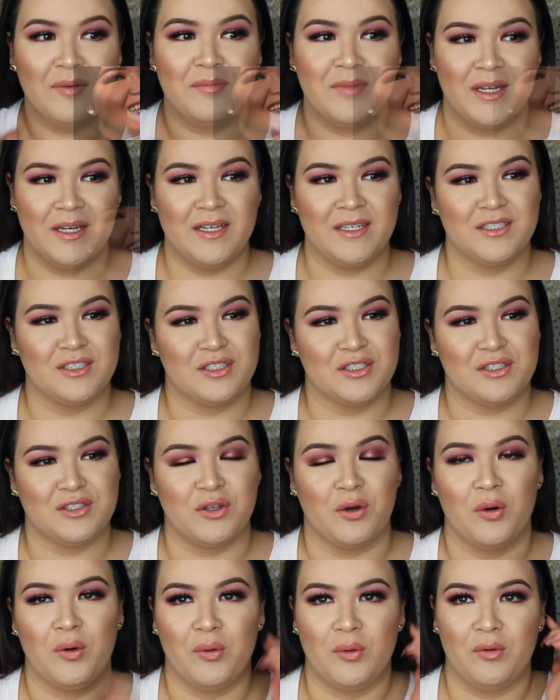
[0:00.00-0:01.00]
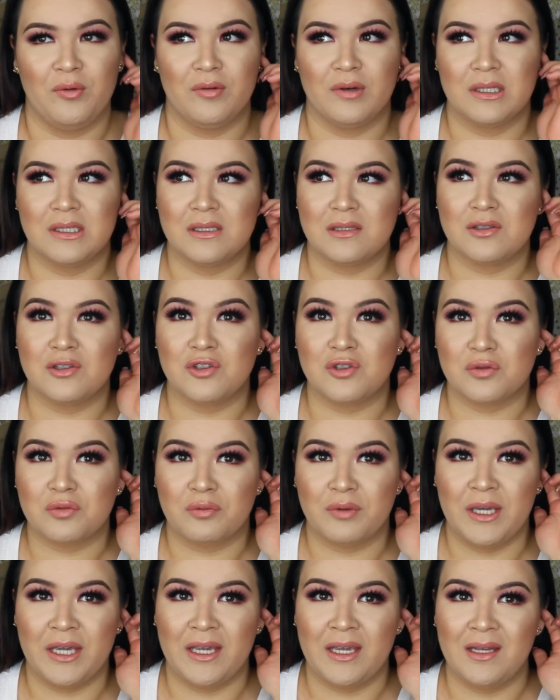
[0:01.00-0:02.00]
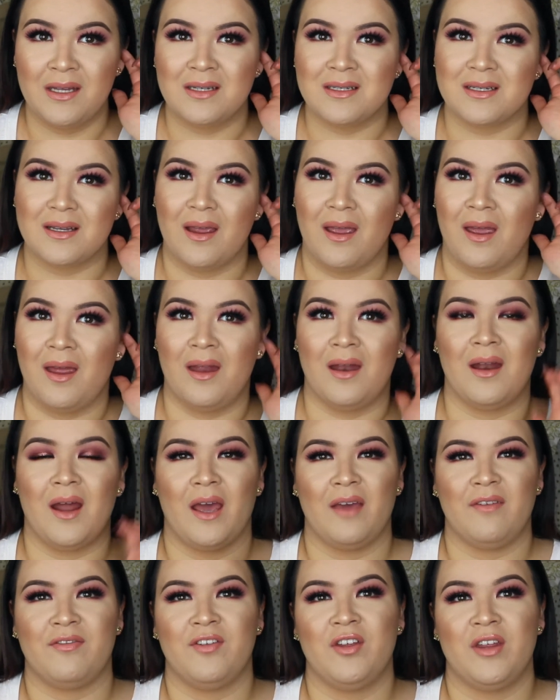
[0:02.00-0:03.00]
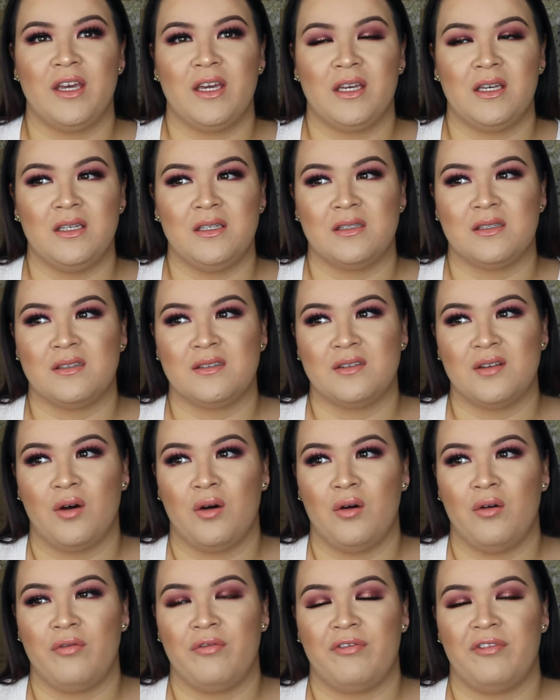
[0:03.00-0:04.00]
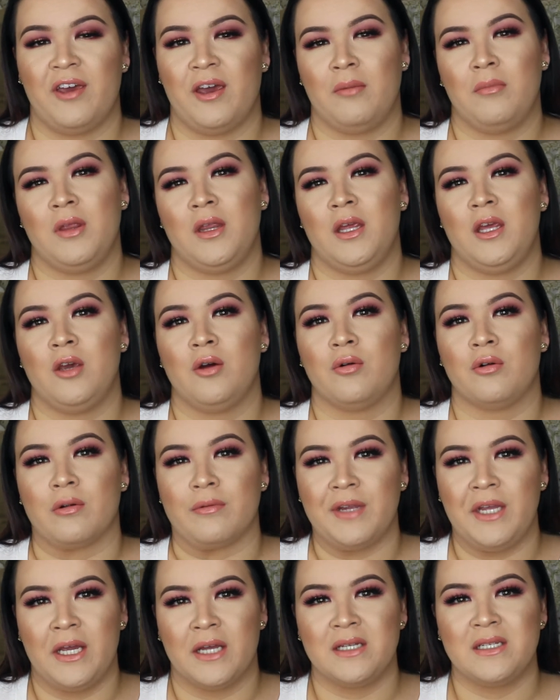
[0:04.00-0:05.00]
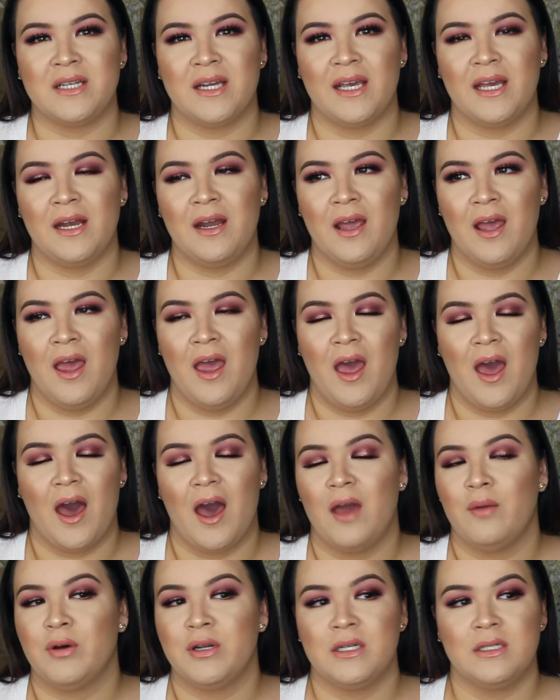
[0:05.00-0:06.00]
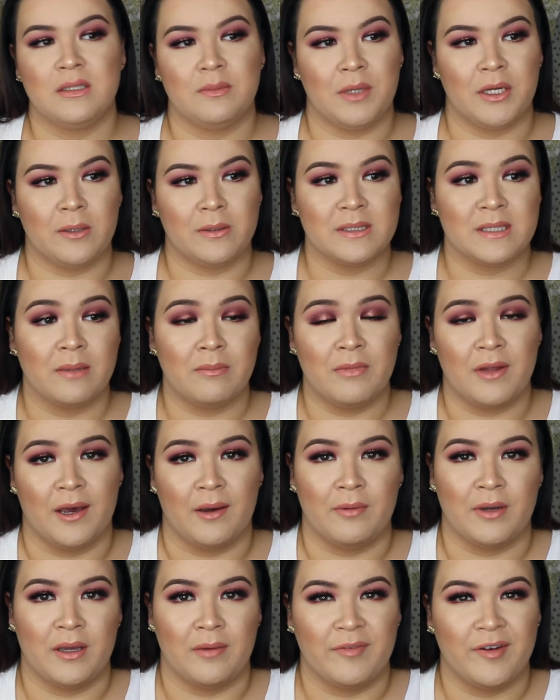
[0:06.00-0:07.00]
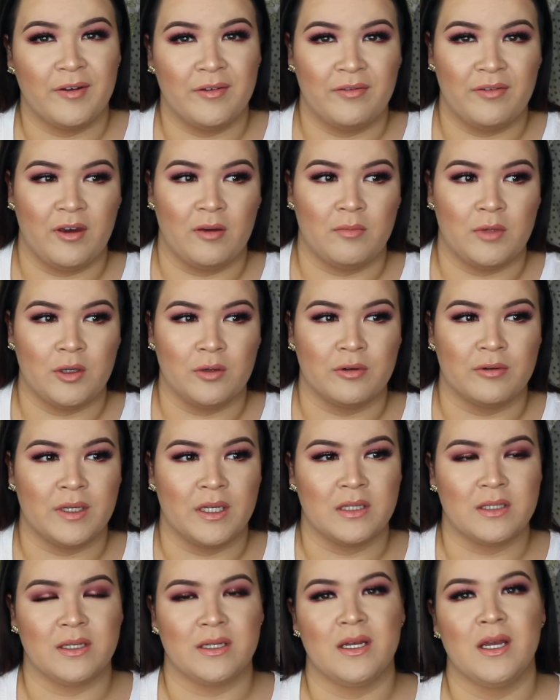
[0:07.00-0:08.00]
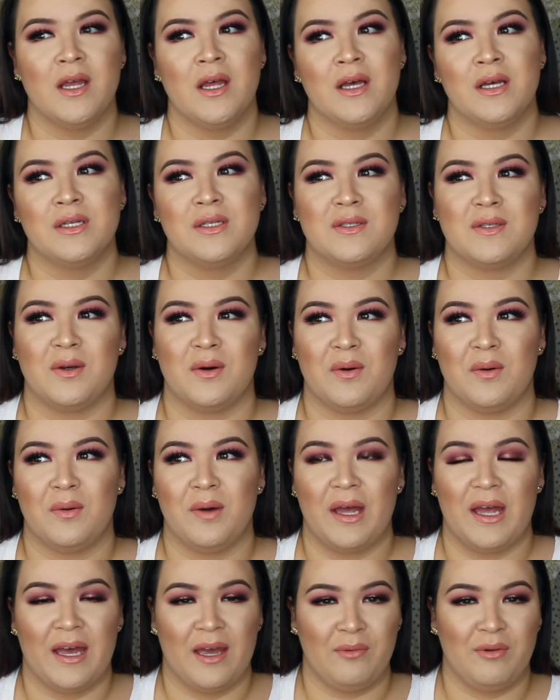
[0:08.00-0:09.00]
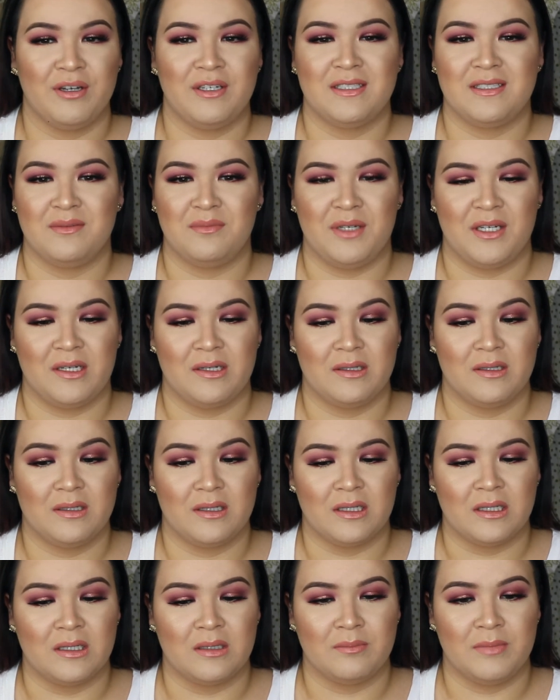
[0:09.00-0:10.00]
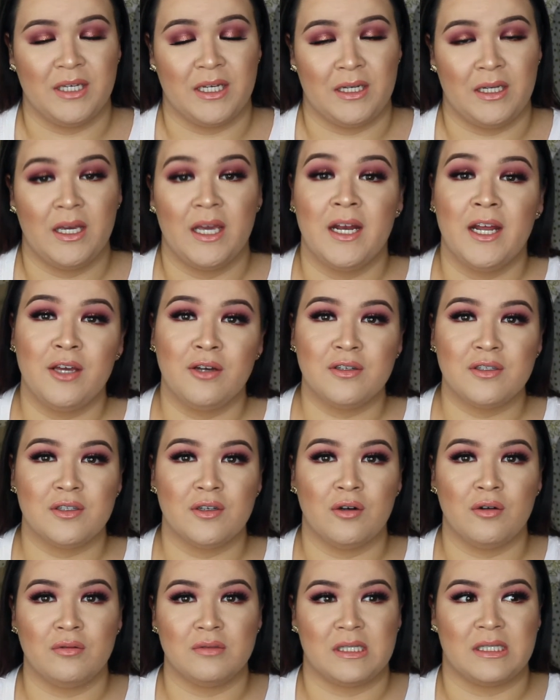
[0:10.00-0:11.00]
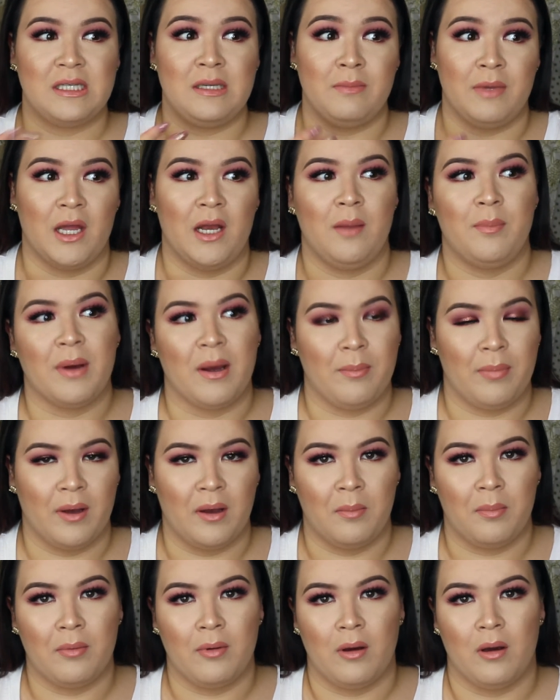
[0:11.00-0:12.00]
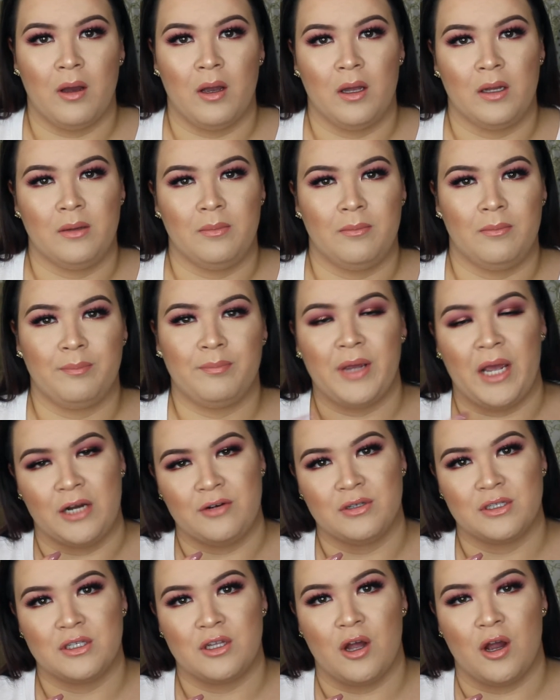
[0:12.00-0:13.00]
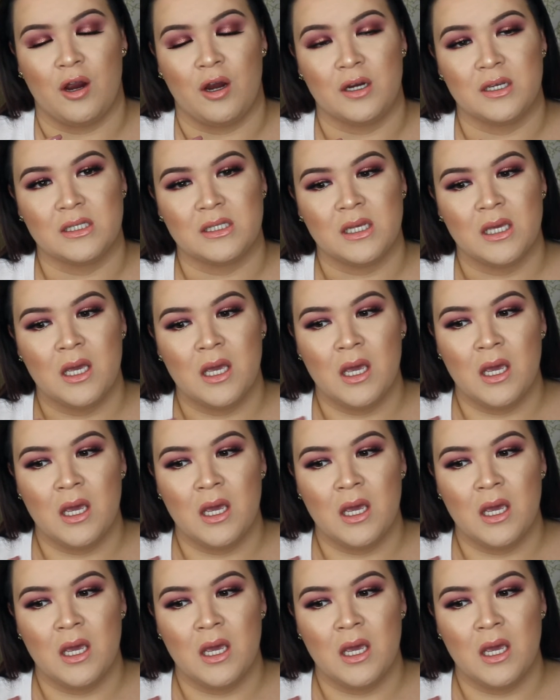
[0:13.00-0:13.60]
is just so sweet, and I feel like he's so family oriented. I wanted to meet it because I'm that way. I'm very family oriented, so I wanted to meet Manny. And I also see Manny pop up on Patrick Starr's